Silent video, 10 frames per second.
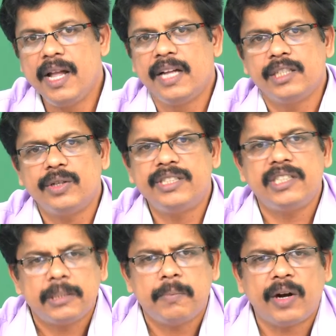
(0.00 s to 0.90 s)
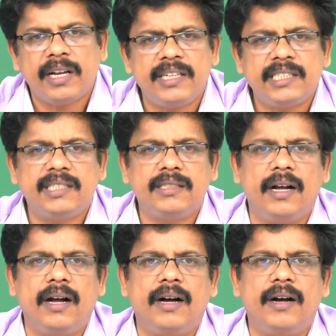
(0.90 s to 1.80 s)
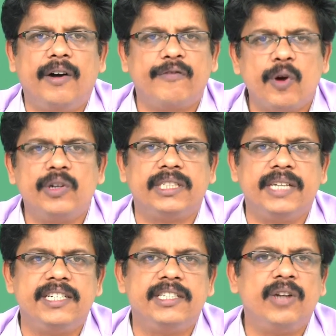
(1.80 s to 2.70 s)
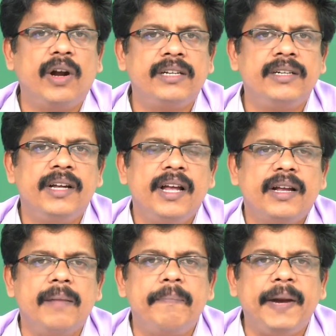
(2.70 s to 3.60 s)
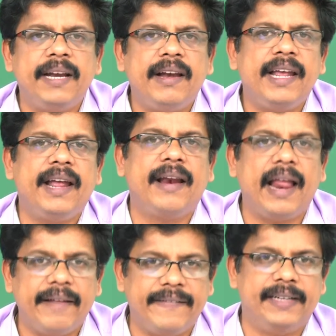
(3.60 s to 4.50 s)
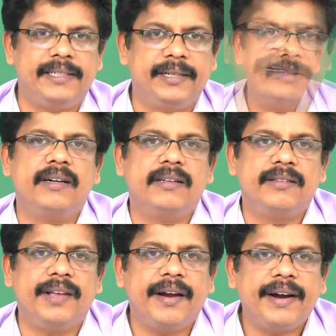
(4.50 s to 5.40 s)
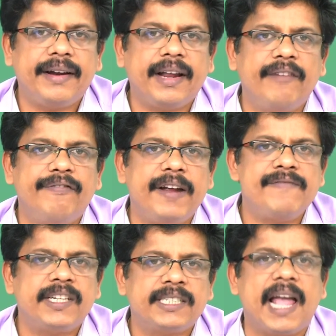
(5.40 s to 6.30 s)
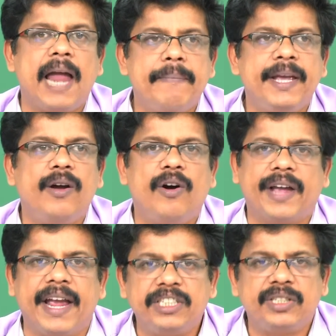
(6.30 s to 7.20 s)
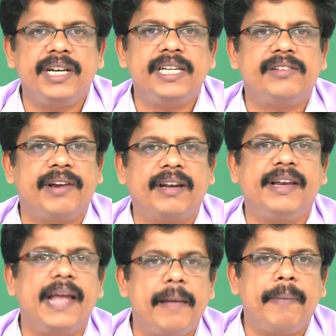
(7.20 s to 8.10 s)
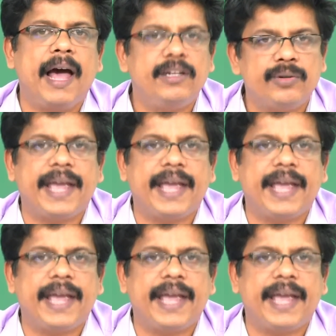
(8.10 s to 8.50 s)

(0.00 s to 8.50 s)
So, this model is of course, it is not completely irrelevant. The theoretical frameworks can be occasionally directly applied to